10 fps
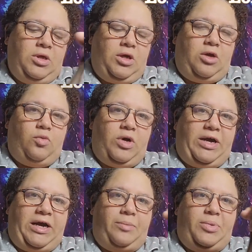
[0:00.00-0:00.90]
And what
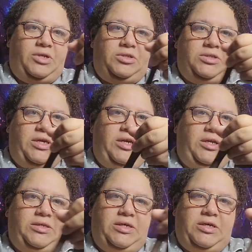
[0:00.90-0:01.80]
happens
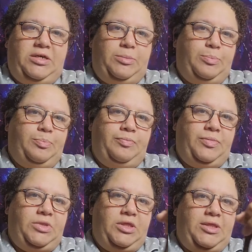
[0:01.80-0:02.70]
anytime
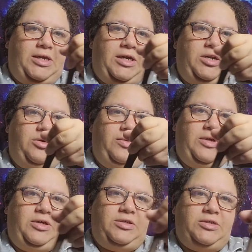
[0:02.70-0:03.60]
that I do
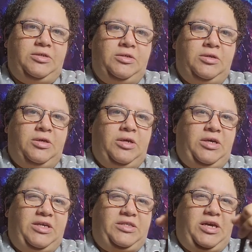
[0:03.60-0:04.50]
this
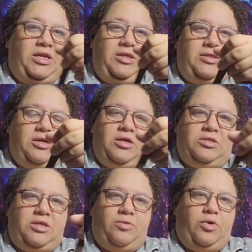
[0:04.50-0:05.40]
is any thoughts
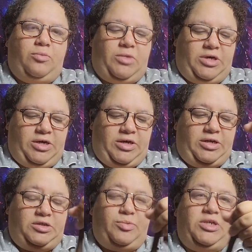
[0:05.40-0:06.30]
that were in my head,
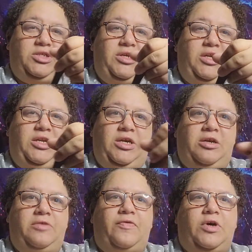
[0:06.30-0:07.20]
especially any
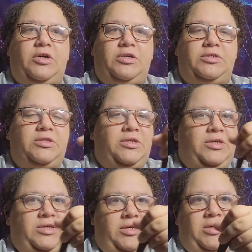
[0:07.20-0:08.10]
negative thoughts,
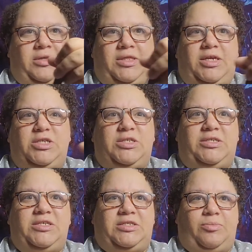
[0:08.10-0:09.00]
they just
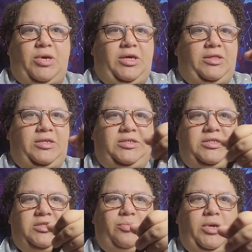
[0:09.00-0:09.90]
dissipate, they
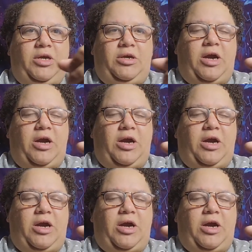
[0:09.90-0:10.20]
disappear.